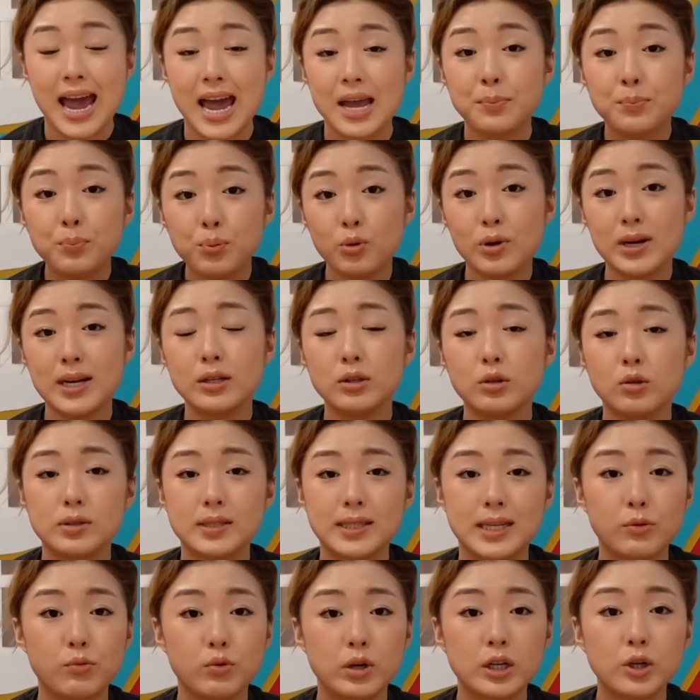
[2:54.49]
And putting those
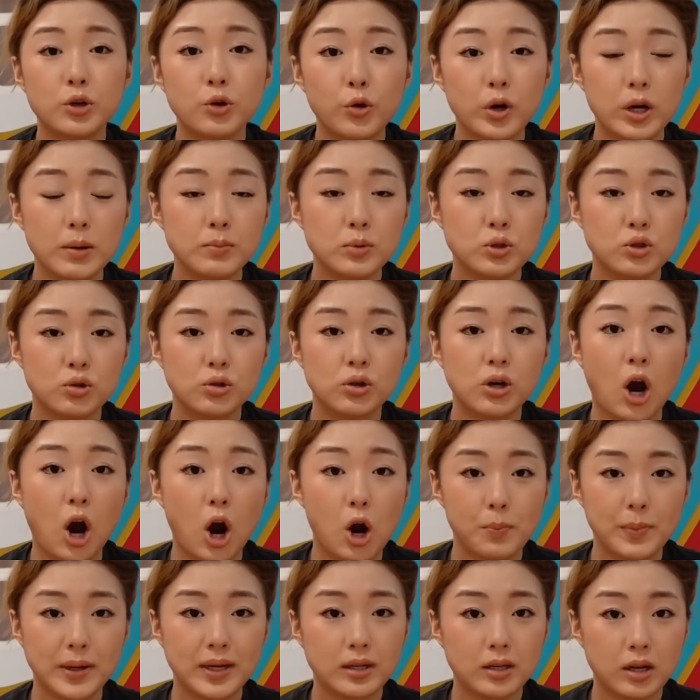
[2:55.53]
steroid cream to
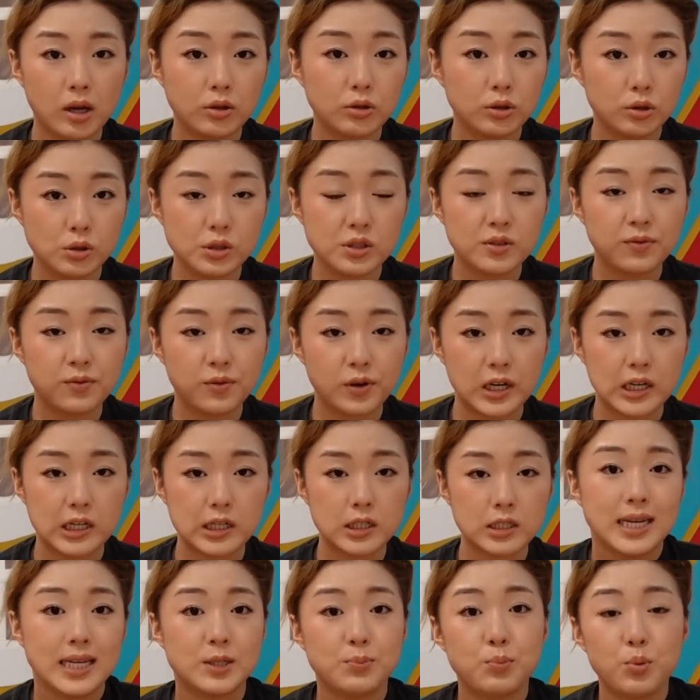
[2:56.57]
calming down those
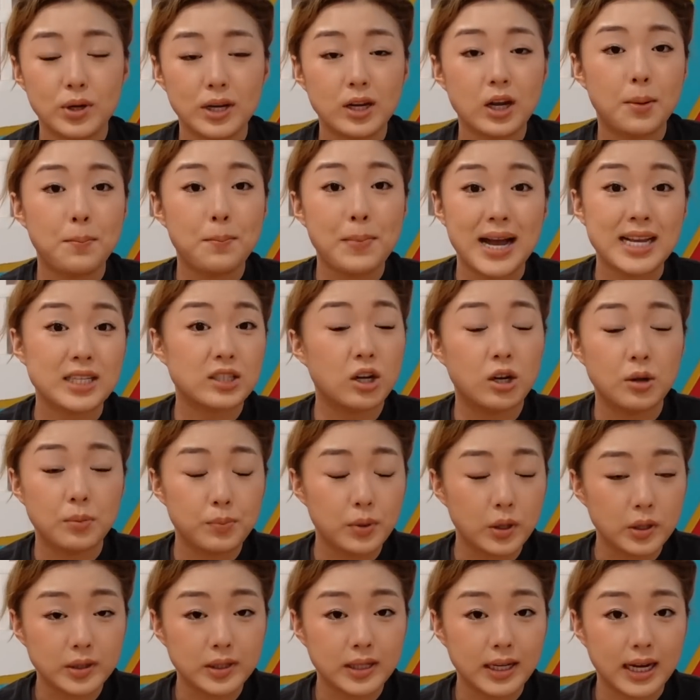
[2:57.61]
flares is putting a mask on
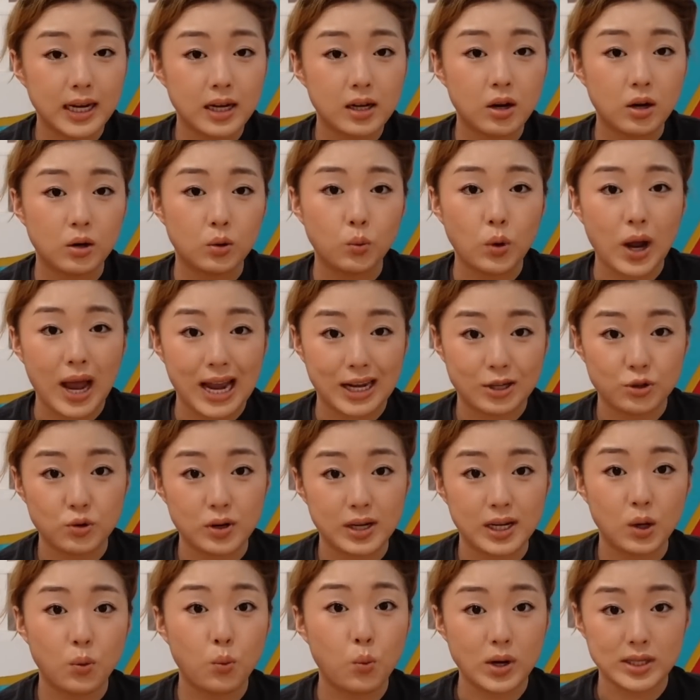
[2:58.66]
band-aid on
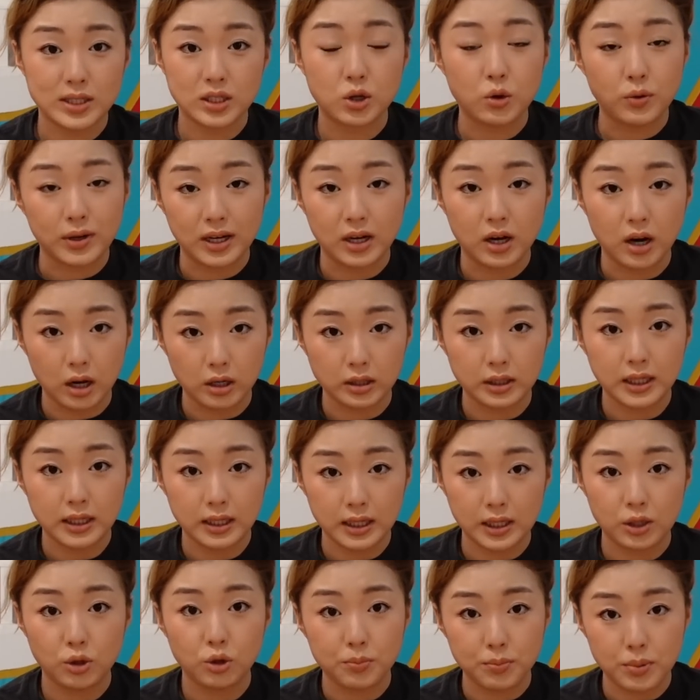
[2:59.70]
actually what's going on
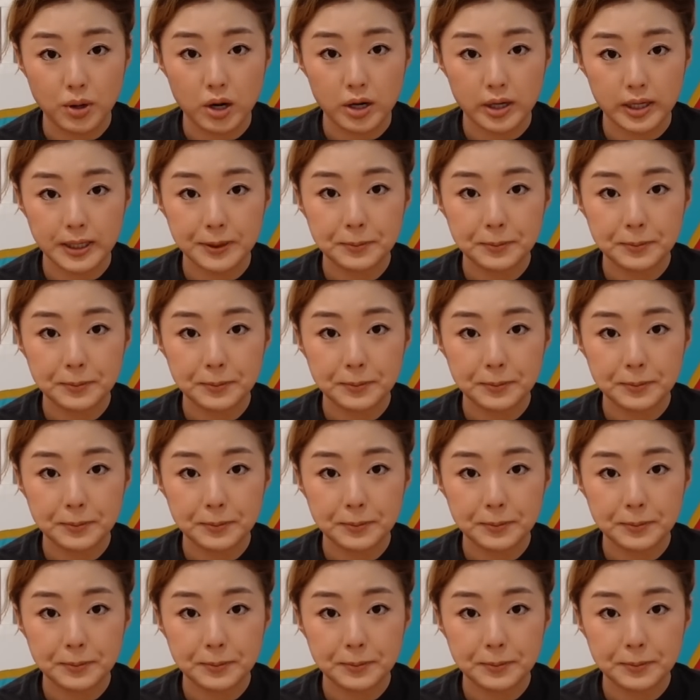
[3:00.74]
in your body.